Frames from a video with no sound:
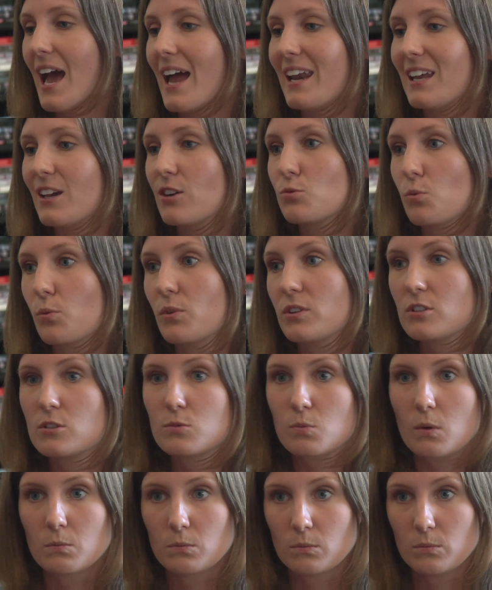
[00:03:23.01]
And he goes, well, this
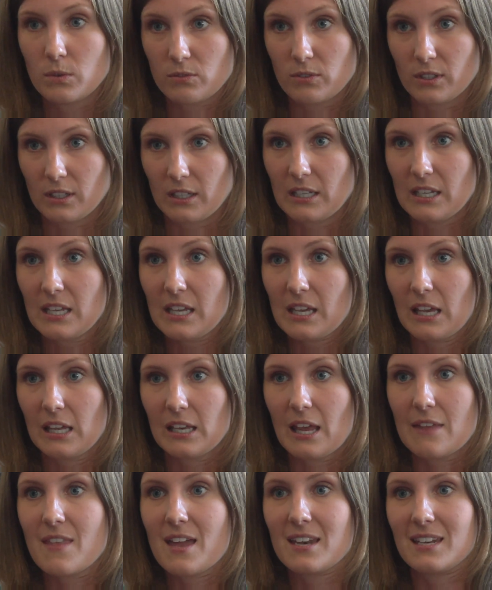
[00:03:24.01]
is what we really
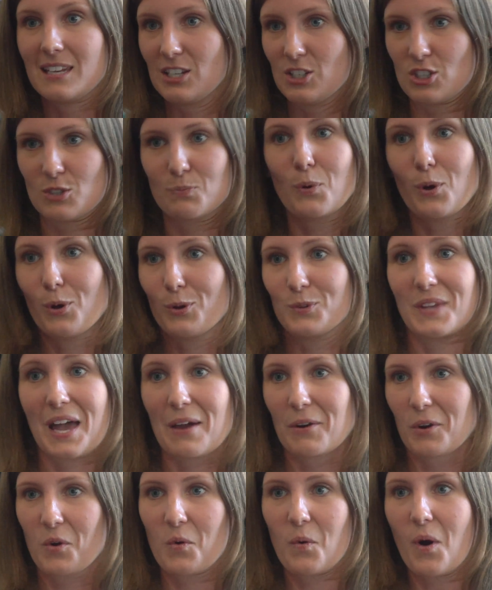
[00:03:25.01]
need. And then he just pulls
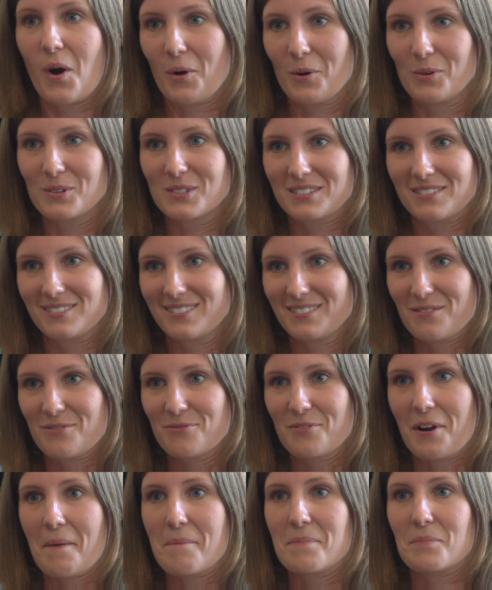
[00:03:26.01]
out a quote
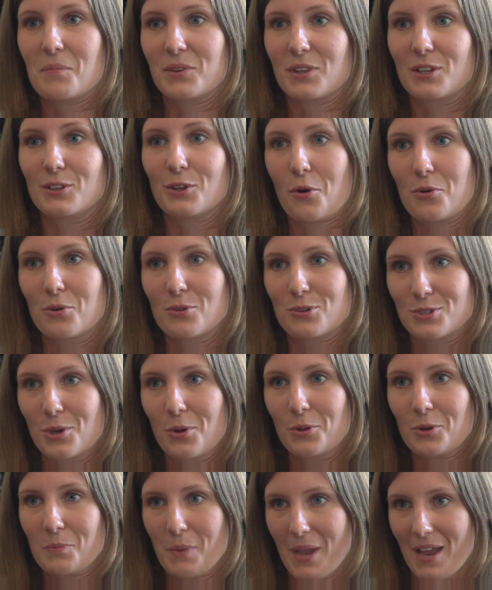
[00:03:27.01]
from the local
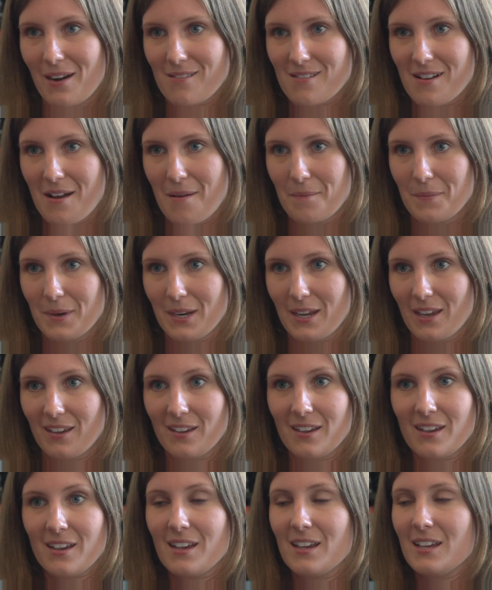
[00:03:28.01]
solar panel
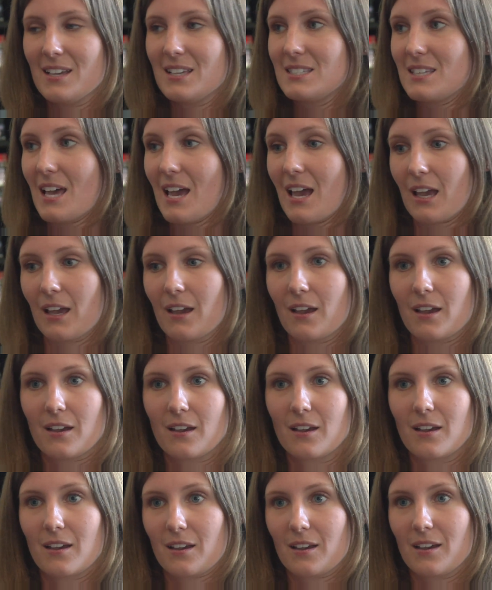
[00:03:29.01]
company saying,
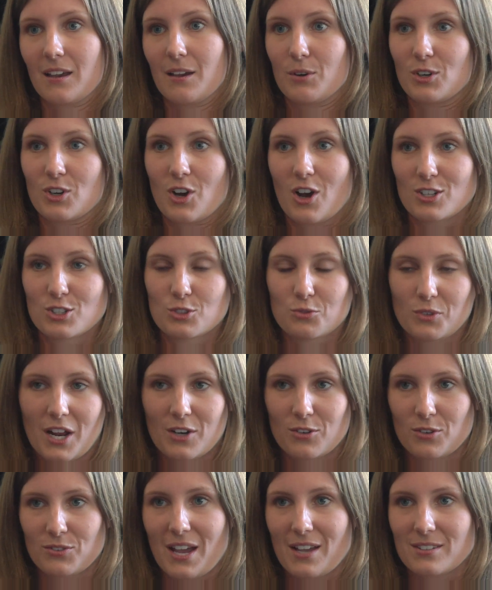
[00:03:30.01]
it would cost
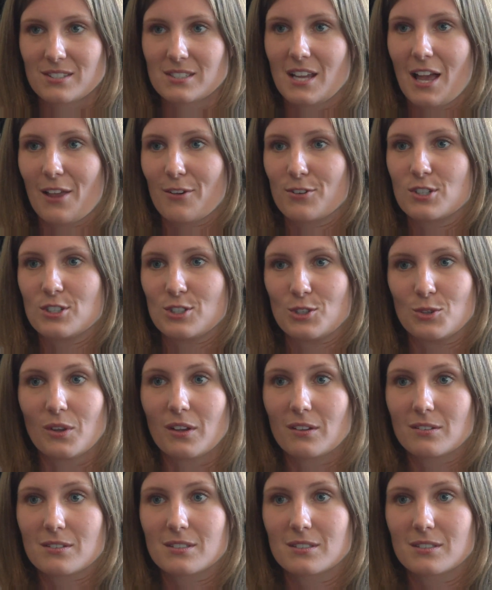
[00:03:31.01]
$300,000 to do this.